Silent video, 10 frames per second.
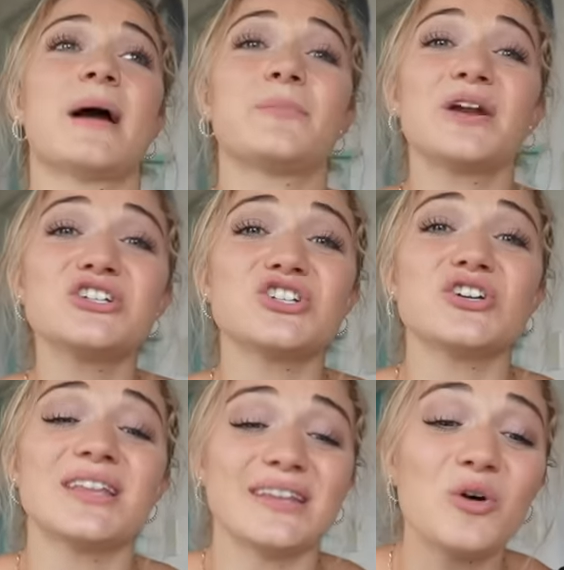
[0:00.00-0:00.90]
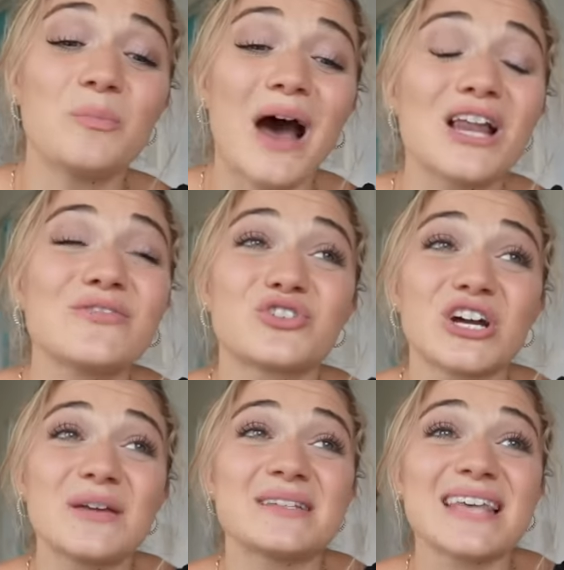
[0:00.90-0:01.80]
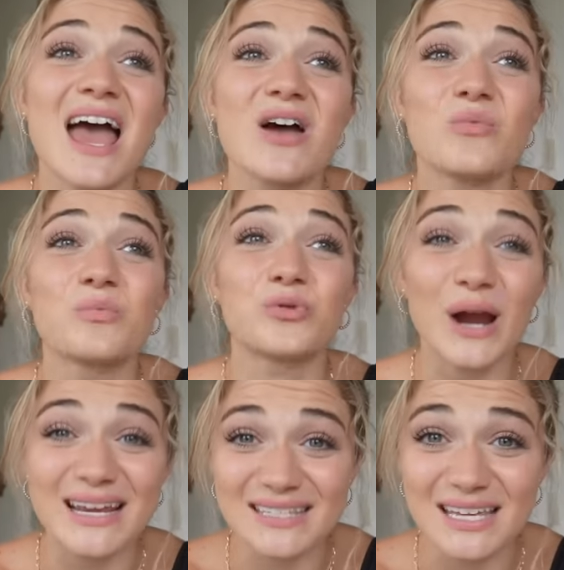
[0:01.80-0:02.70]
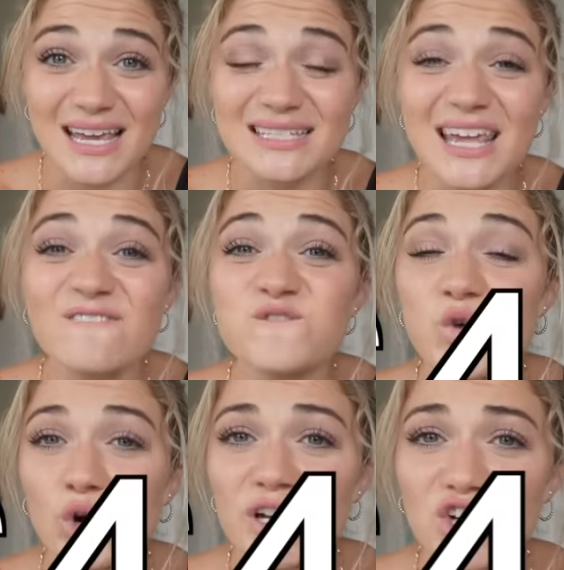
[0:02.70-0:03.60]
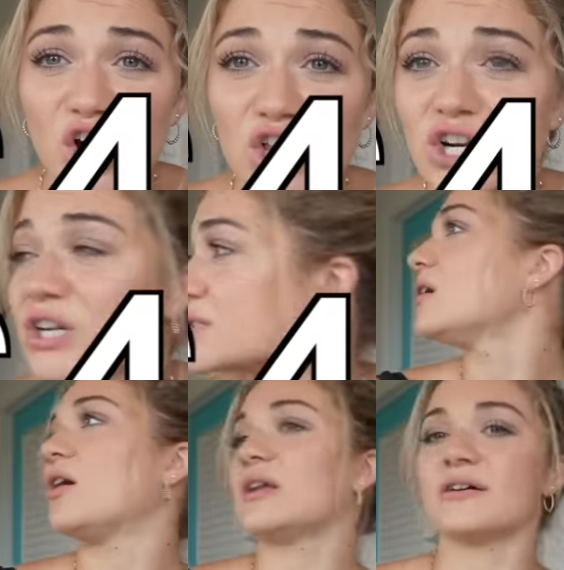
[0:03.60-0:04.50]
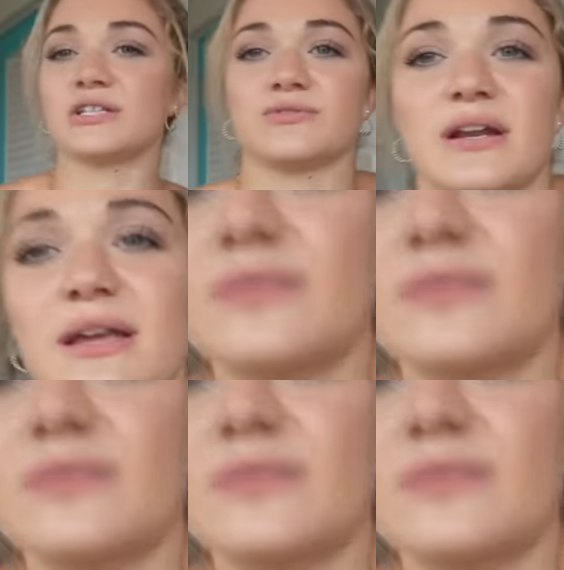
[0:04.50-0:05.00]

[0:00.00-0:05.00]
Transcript: I'm pretty sure the little bottle of cream is pricey. It's like $40. Oh, now it's raining.